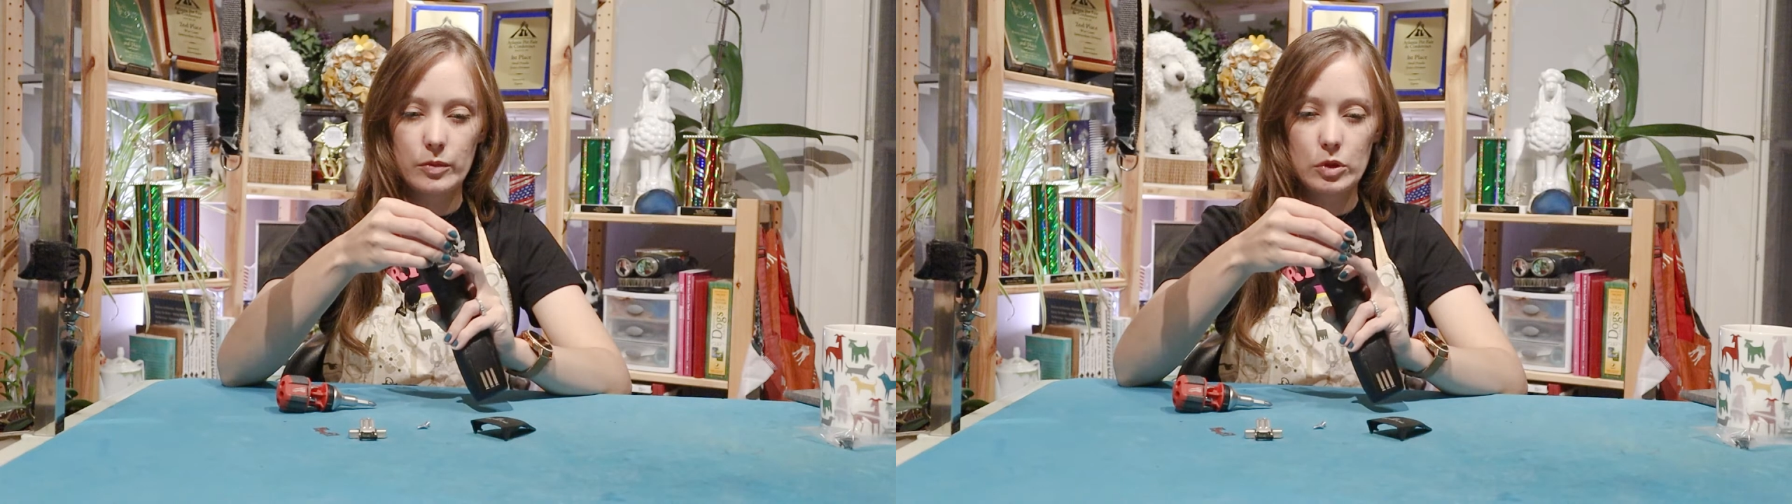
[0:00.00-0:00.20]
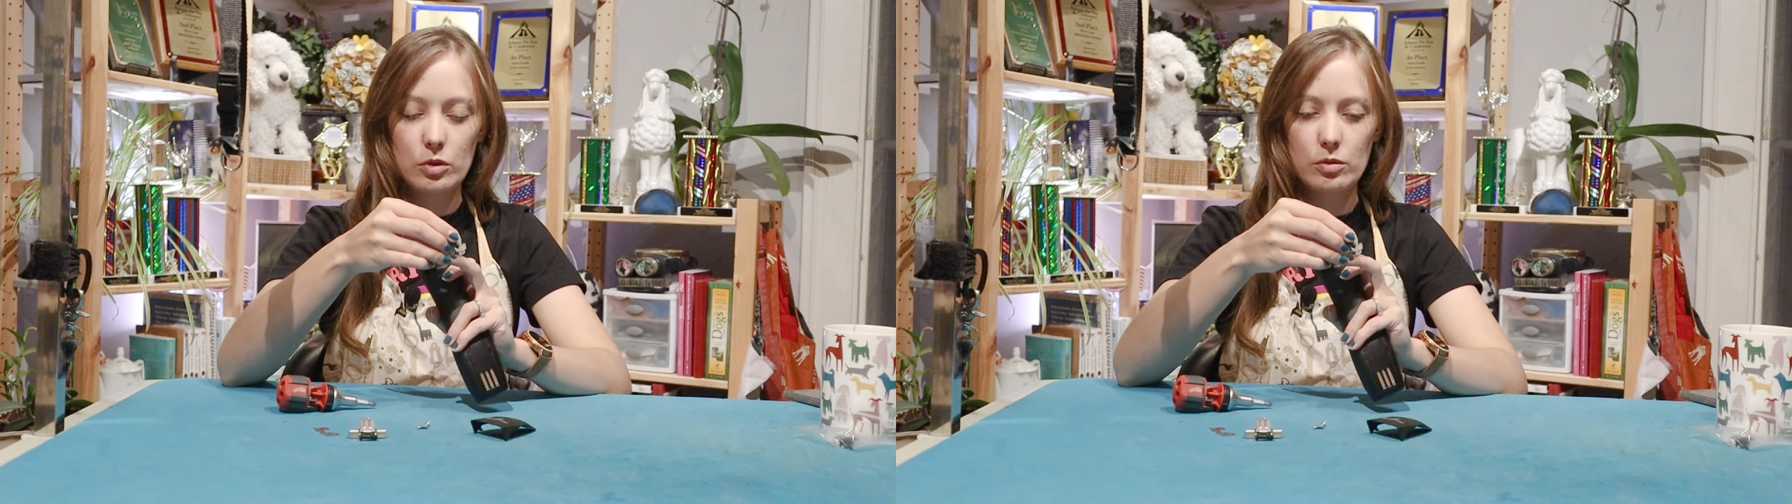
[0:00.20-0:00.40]

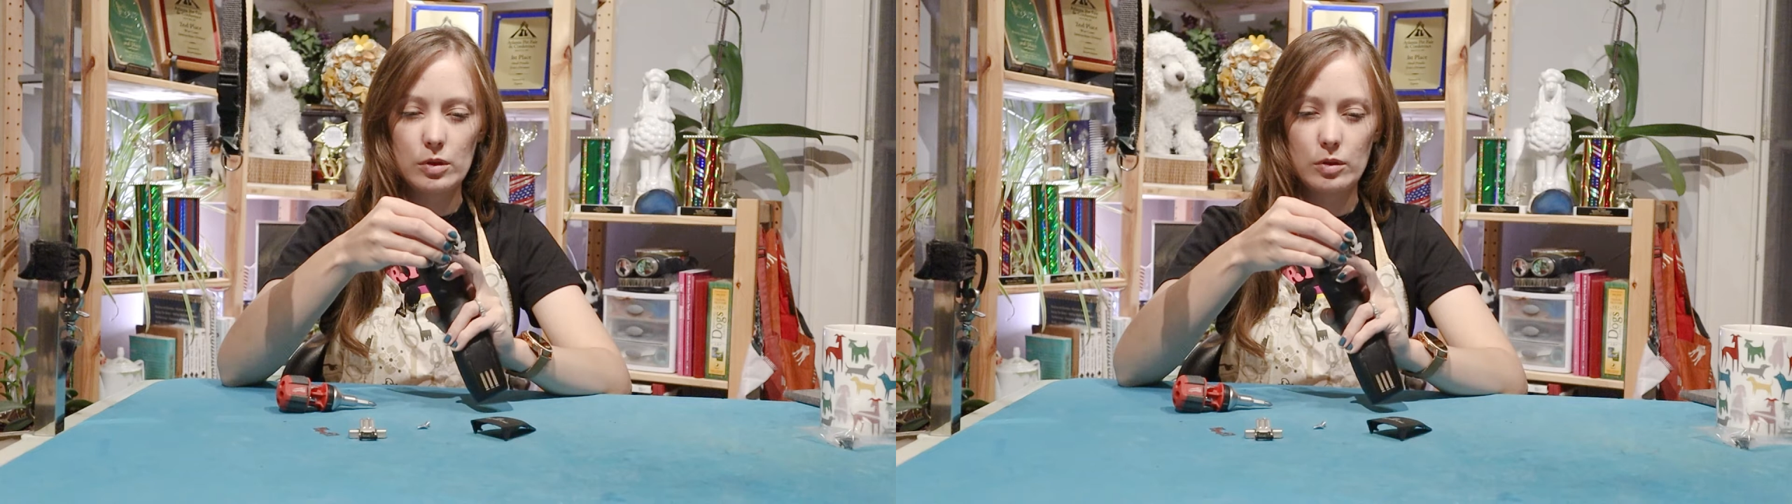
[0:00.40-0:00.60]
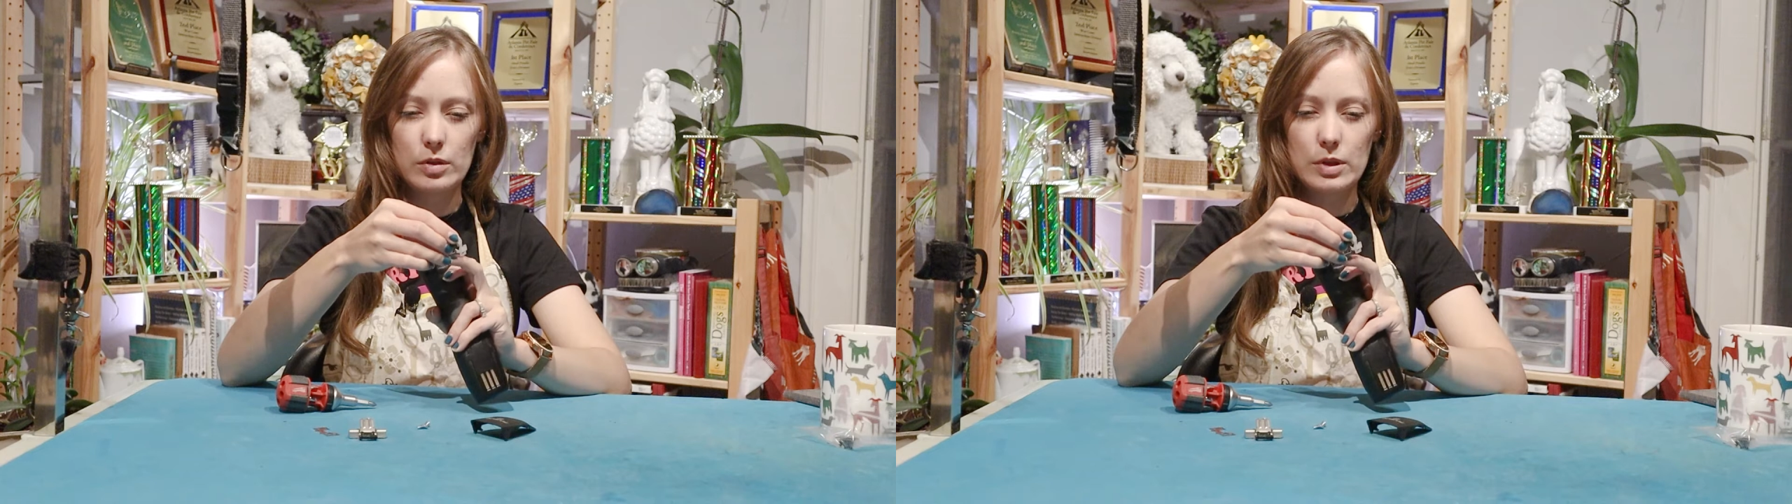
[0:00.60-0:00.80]

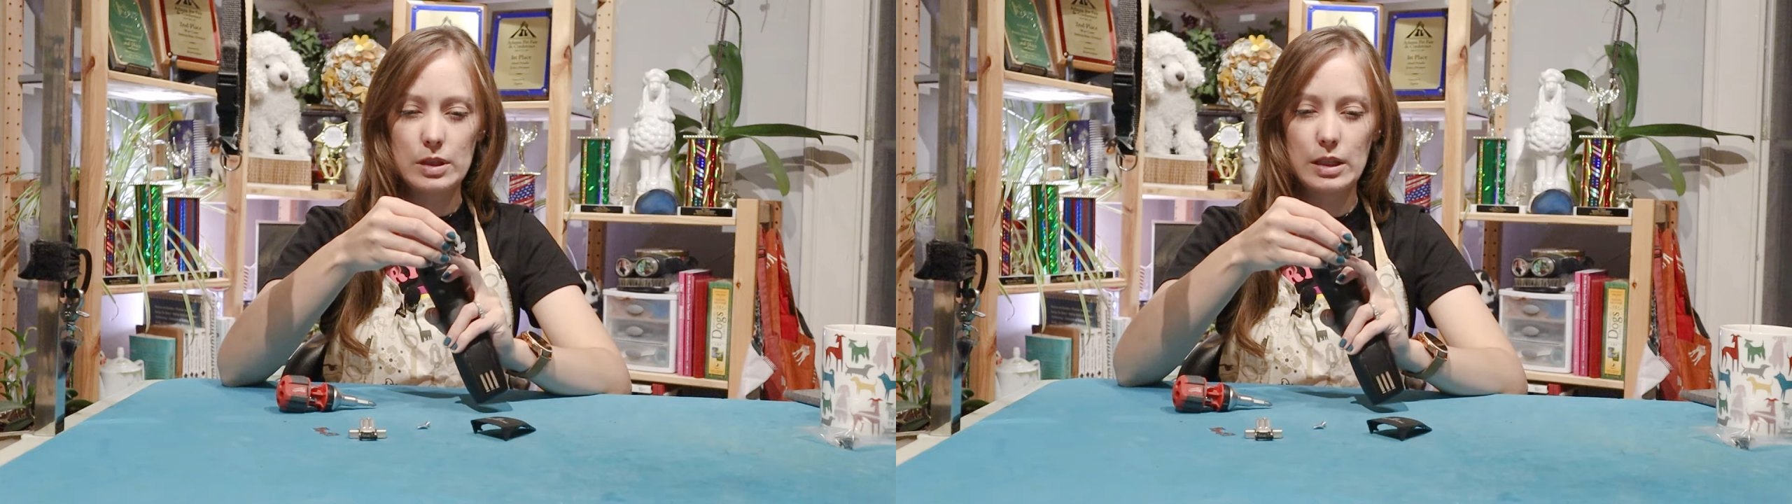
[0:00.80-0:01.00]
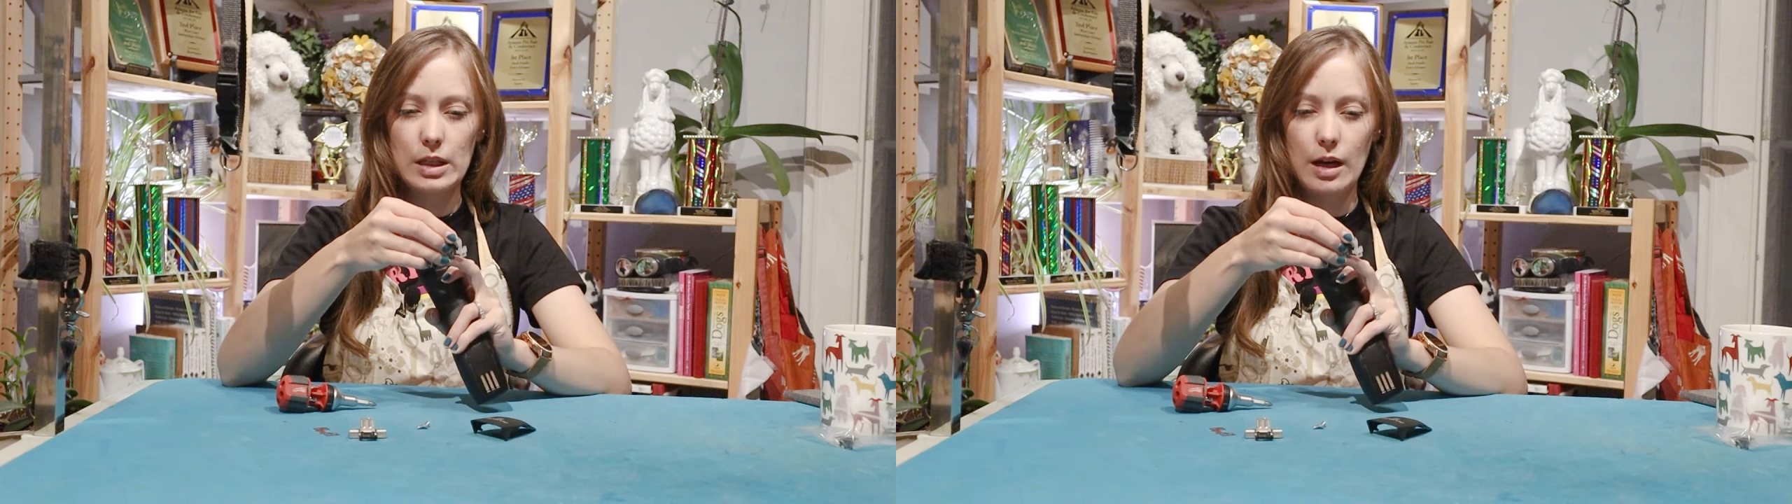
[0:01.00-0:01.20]

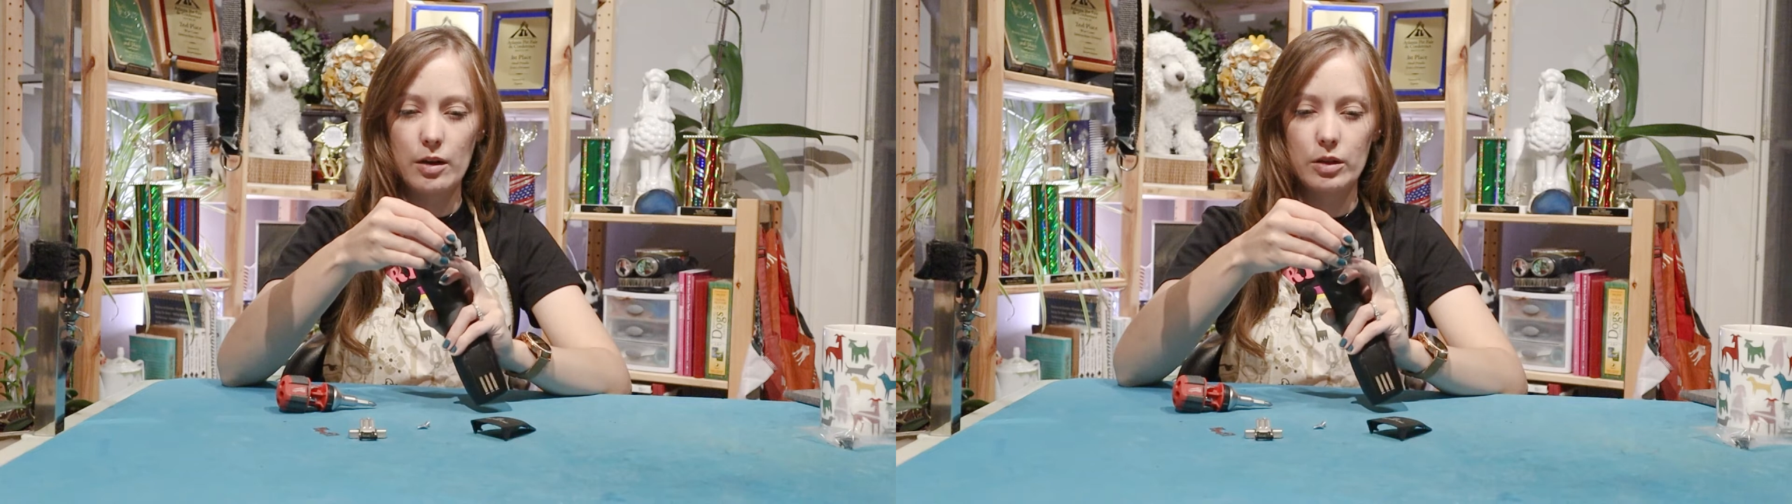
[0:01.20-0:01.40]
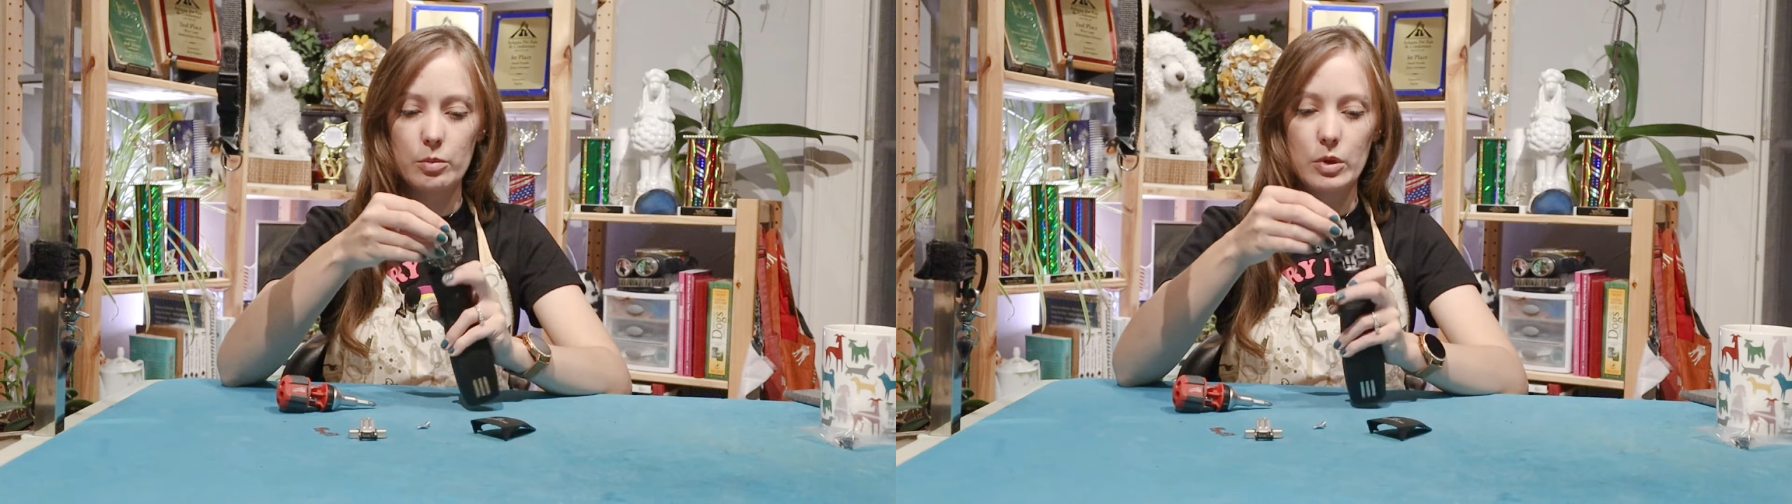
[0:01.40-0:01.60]
sticky outy